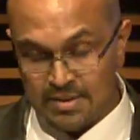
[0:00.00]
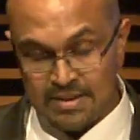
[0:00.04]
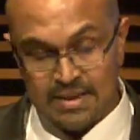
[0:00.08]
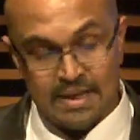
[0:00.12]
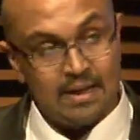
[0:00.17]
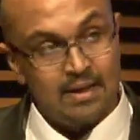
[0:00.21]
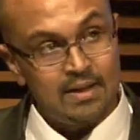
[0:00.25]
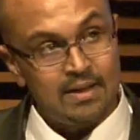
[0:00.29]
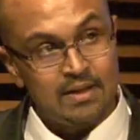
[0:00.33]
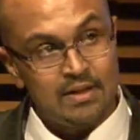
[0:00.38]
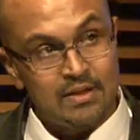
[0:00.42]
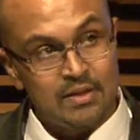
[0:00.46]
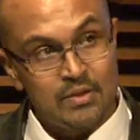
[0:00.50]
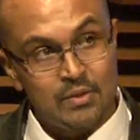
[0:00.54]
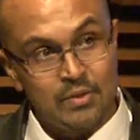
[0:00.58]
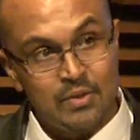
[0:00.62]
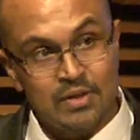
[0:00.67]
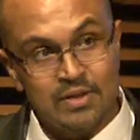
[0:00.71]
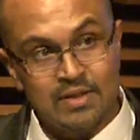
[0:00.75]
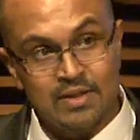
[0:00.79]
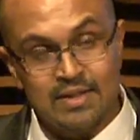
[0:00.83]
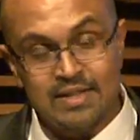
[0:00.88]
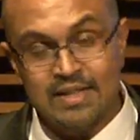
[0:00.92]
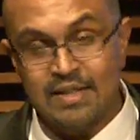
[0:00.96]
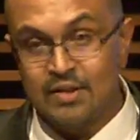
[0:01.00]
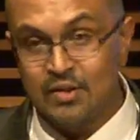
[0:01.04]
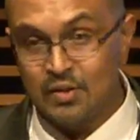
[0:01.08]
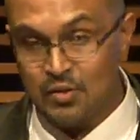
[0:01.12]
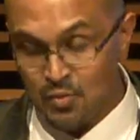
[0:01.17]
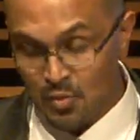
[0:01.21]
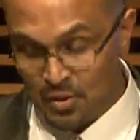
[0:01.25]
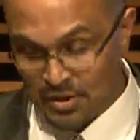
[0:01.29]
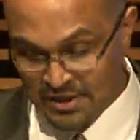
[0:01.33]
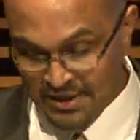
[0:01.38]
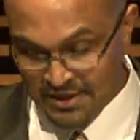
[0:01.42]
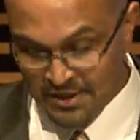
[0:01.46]
telling students and
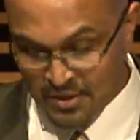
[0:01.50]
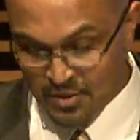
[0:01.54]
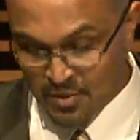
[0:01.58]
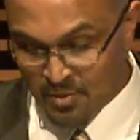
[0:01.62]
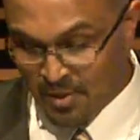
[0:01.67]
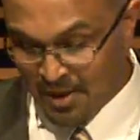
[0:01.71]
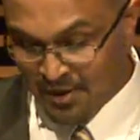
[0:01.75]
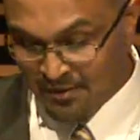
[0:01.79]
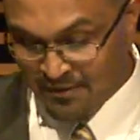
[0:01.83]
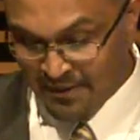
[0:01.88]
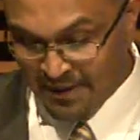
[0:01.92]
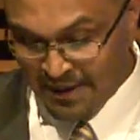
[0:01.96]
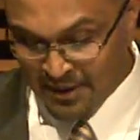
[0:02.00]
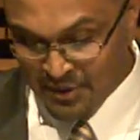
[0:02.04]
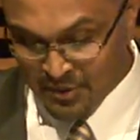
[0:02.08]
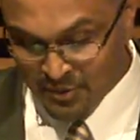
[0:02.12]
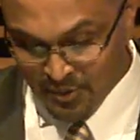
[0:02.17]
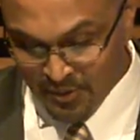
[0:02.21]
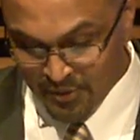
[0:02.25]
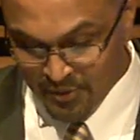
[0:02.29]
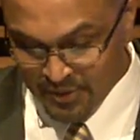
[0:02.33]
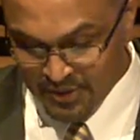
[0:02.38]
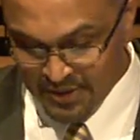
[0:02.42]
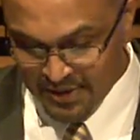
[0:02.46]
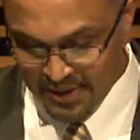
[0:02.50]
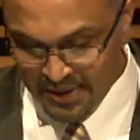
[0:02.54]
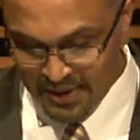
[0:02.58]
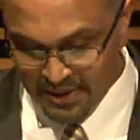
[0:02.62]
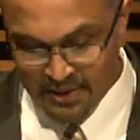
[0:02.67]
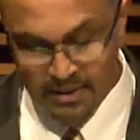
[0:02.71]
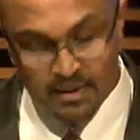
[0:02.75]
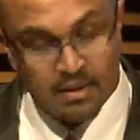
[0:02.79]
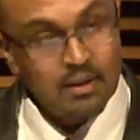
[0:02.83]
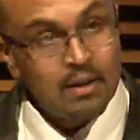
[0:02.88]
teachers what to do about financial literacy.